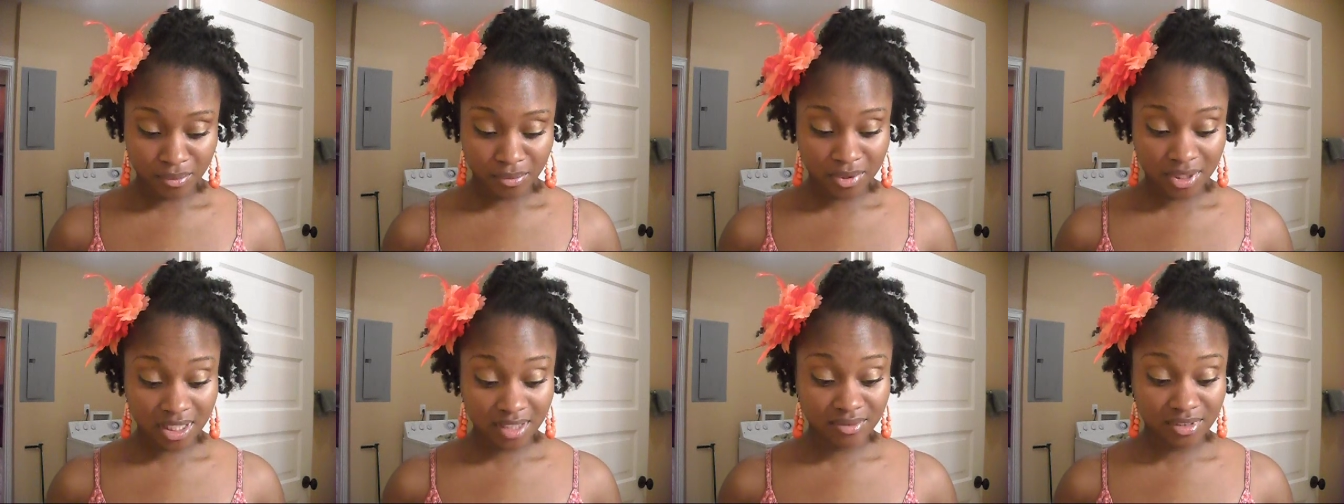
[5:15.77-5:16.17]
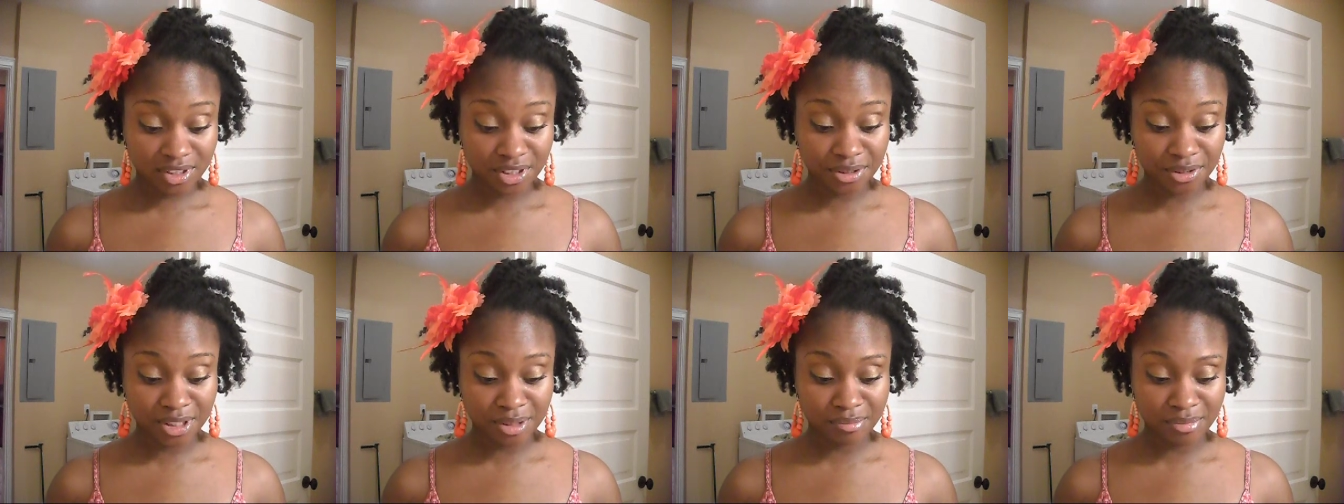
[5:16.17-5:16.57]
one of the
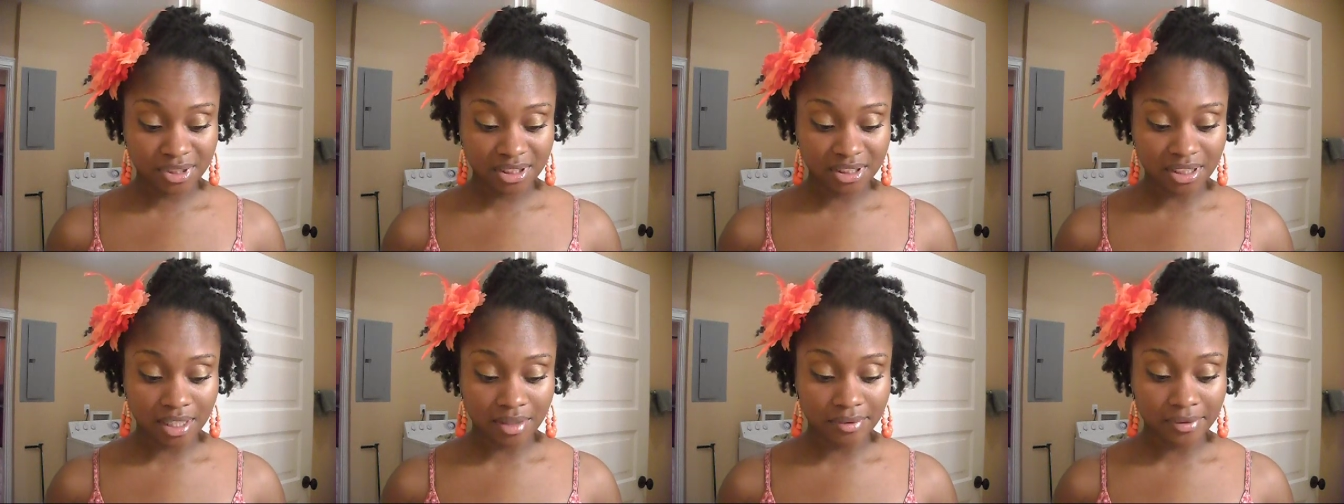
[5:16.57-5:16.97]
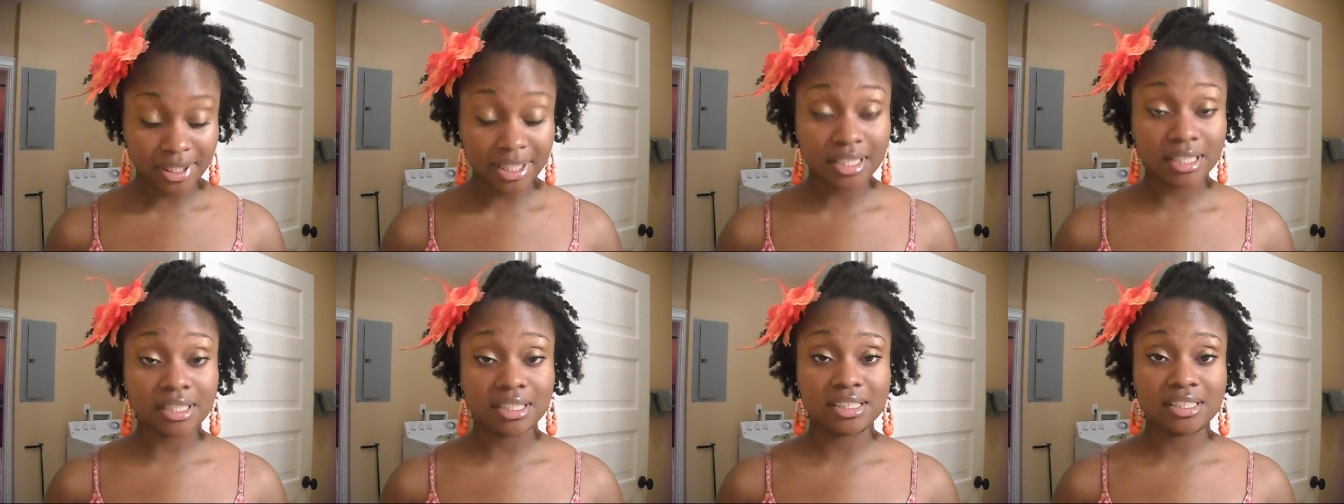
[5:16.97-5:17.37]
treatments,
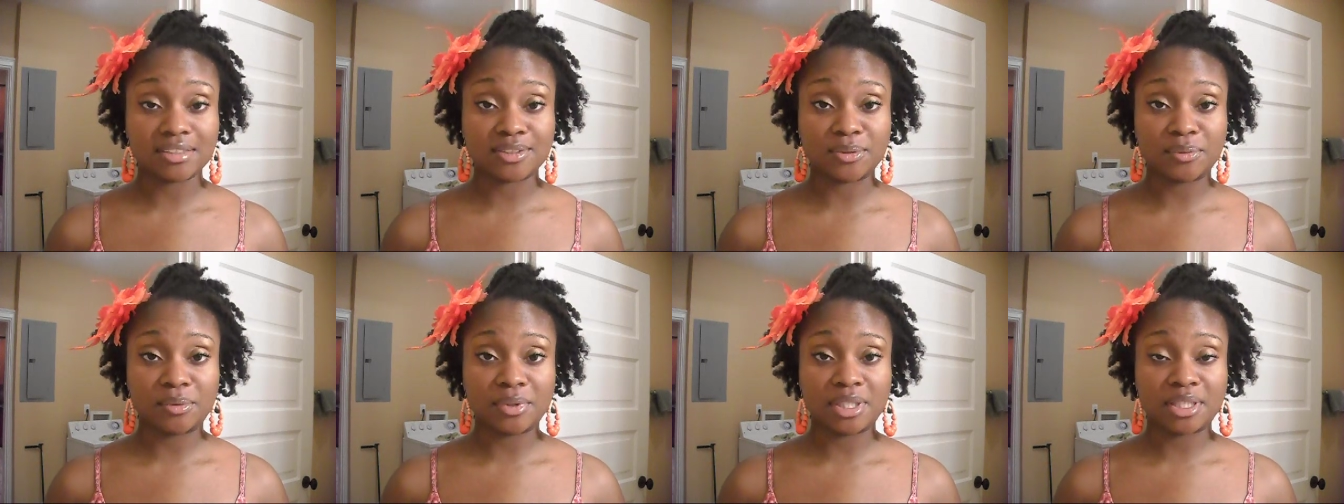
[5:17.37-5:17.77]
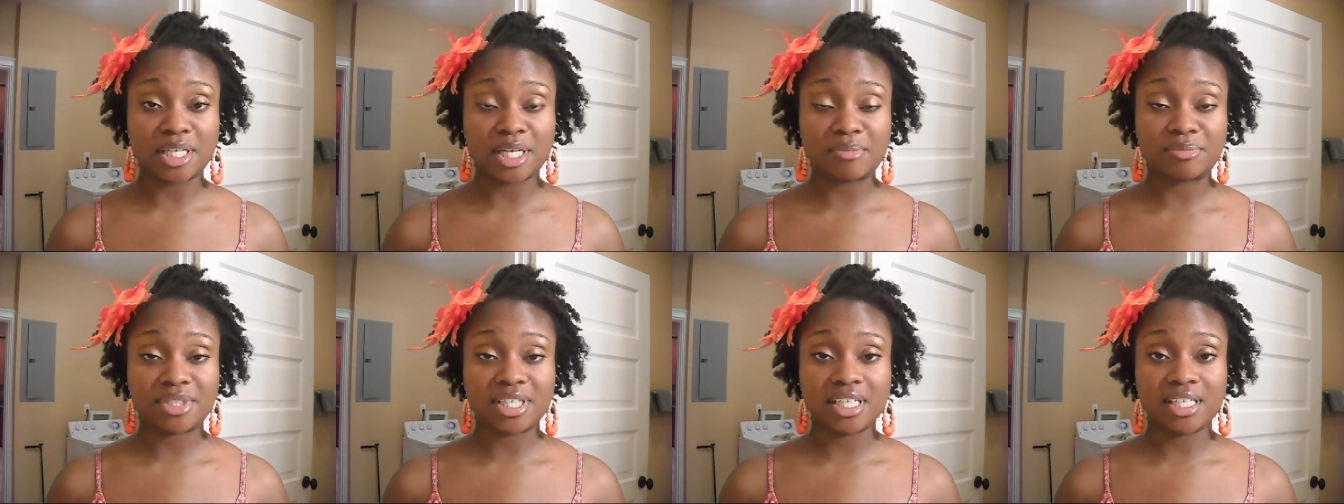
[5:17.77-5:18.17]
ironically, is the one
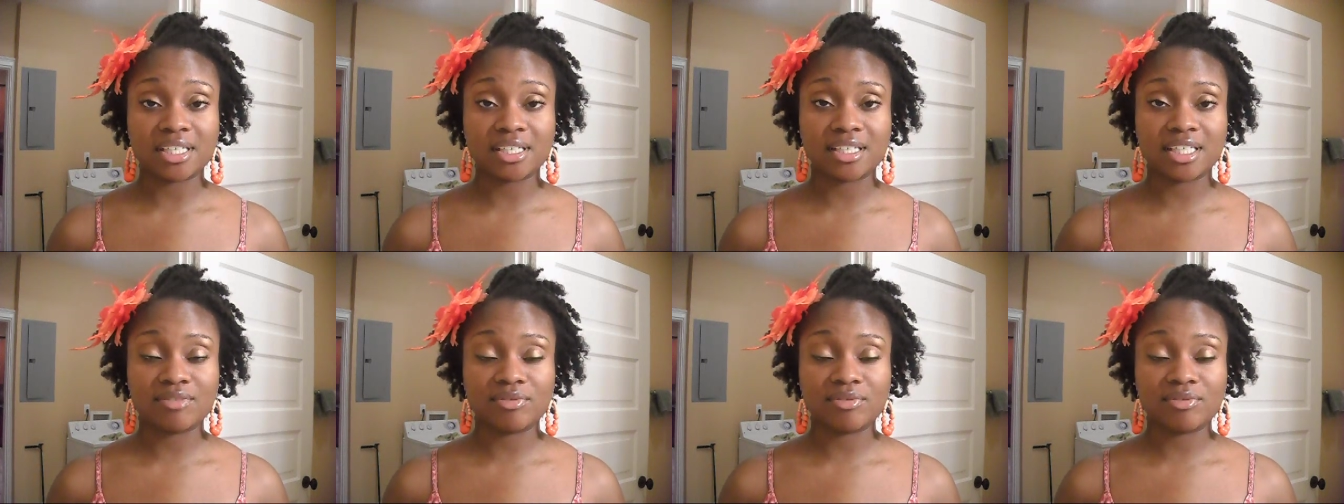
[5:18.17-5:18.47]
I'm taking.